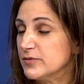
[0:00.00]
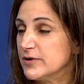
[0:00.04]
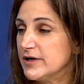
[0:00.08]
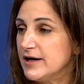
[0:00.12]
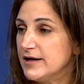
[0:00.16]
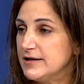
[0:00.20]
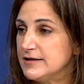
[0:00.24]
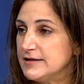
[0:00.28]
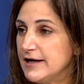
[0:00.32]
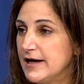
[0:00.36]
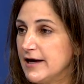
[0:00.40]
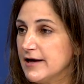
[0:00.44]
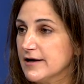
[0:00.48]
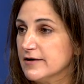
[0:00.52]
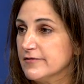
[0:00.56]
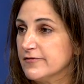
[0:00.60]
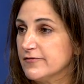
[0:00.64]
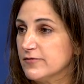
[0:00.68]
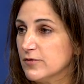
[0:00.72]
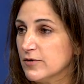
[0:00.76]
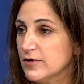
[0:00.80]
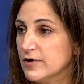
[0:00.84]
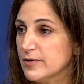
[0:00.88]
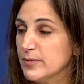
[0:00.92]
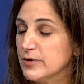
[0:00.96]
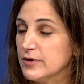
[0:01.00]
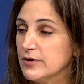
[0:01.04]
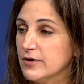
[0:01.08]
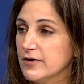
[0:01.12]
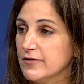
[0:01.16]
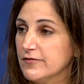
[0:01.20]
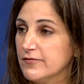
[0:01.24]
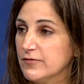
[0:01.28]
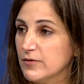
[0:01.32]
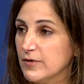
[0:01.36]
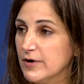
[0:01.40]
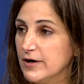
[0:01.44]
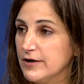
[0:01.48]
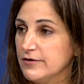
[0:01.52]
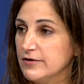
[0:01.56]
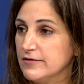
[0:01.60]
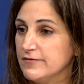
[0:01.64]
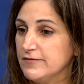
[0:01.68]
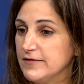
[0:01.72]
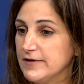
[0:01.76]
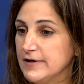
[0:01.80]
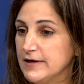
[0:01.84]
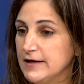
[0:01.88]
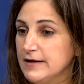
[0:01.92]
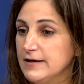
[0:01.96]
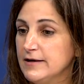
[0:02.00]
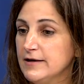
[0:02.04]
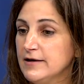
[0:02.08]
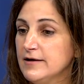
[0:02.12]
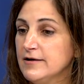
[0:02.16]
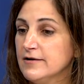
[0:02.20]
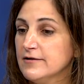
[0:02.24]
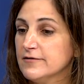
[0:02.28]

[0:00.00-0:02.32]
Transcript: We had data for it below 400 feet,